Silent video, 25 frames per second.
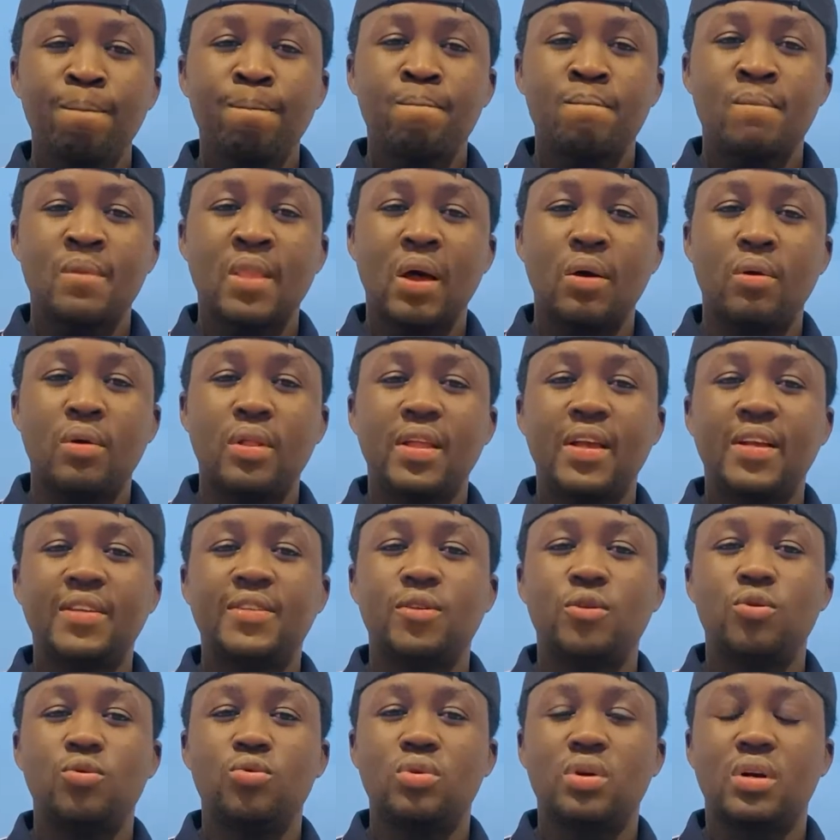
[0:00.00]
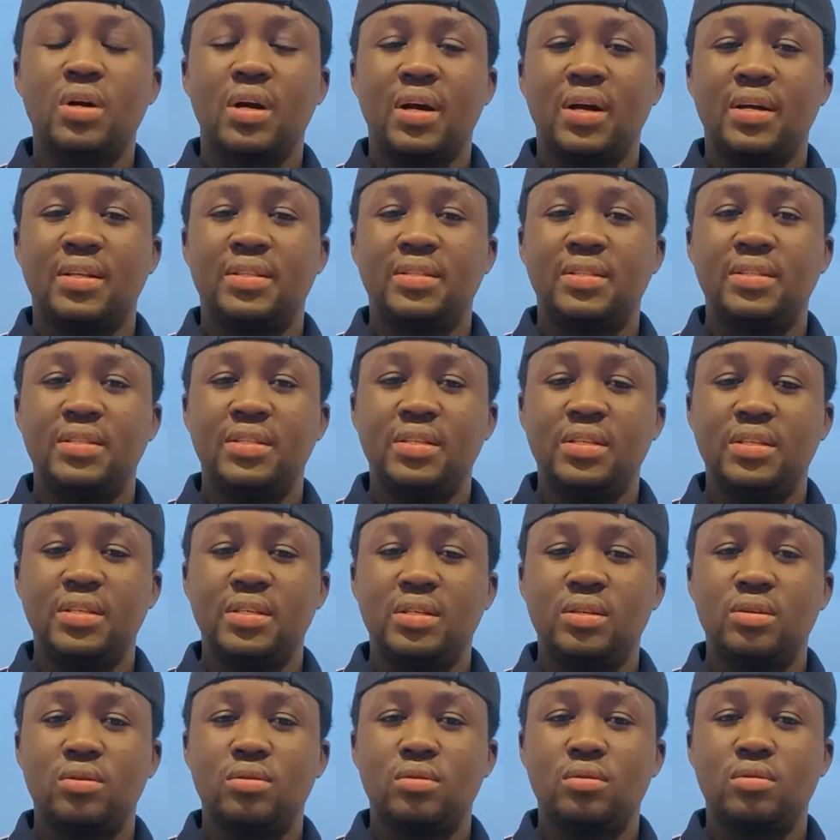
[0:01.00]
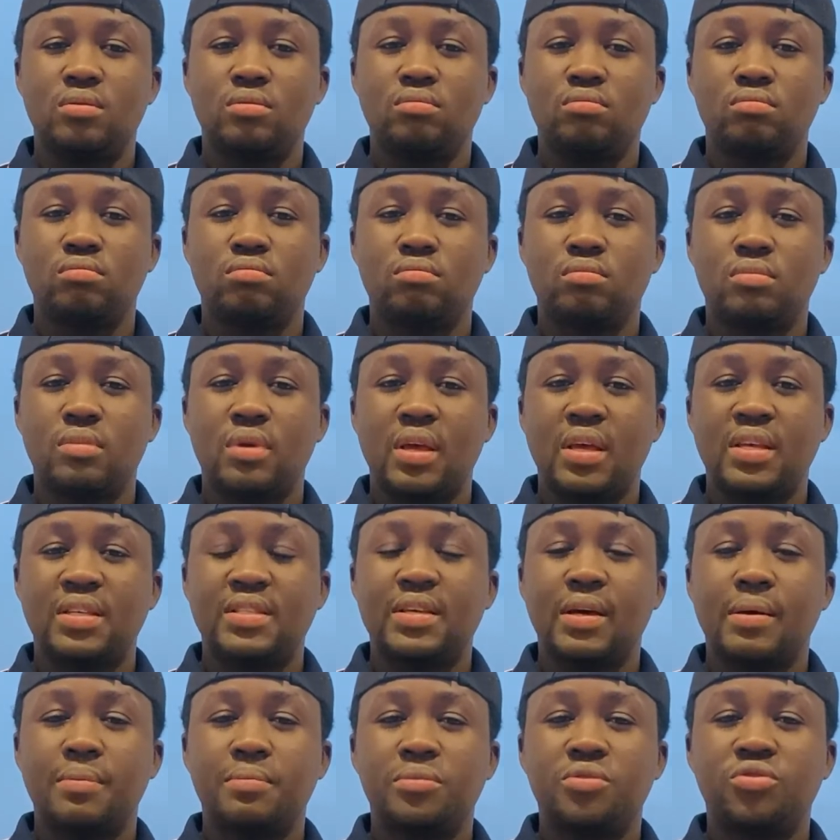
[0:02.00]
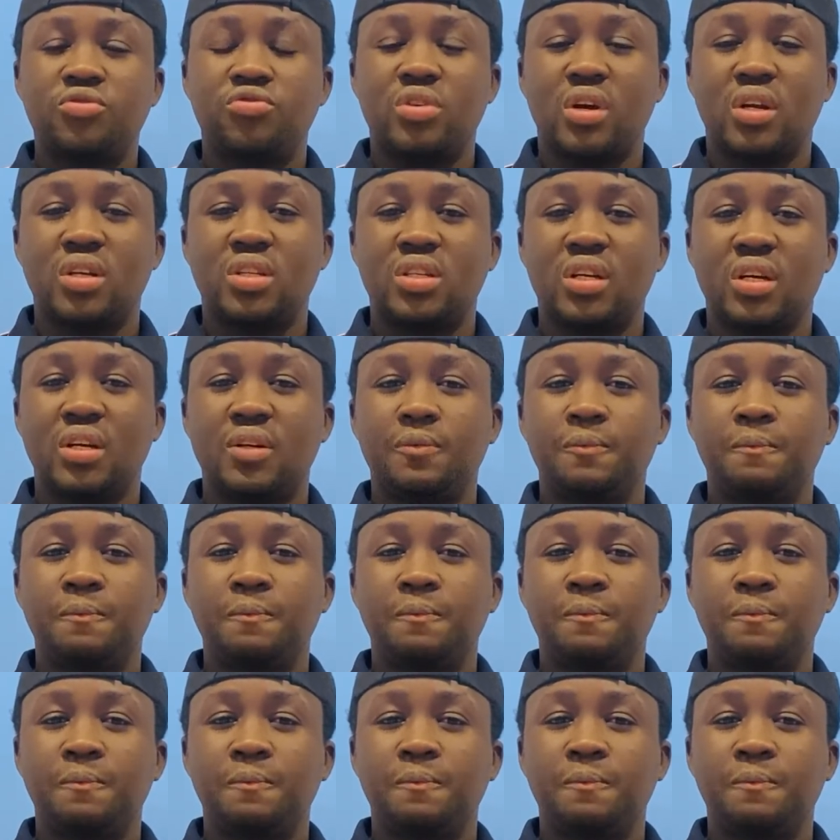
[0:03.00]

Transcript: Now let's look at the exam structure.